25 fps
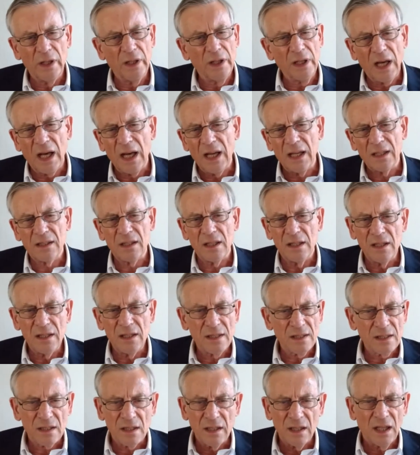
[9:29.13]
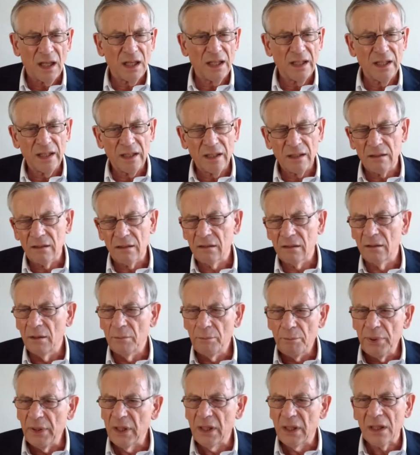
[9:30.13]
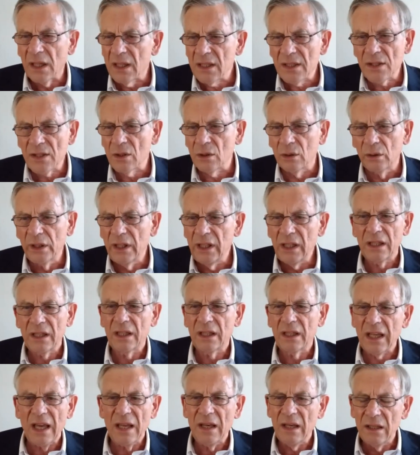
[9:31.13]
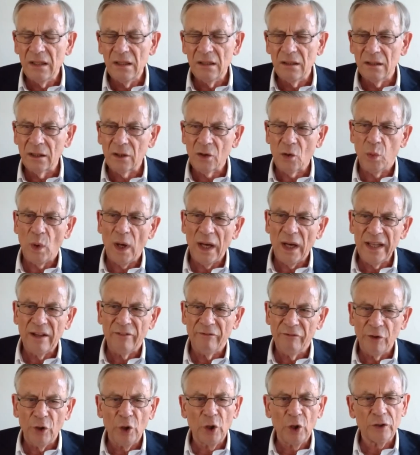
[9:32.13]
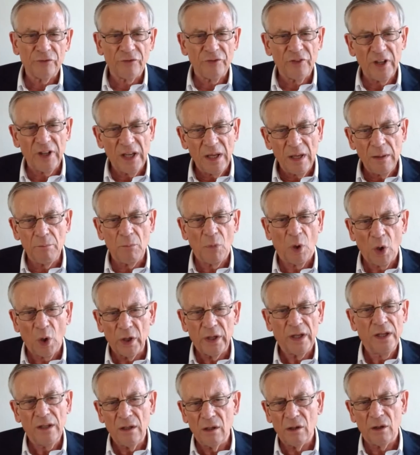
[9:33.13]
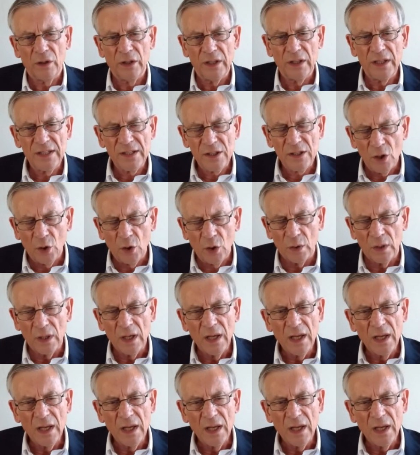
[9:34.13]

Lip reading: An artist like Picasso, he can acquire world fame on his own.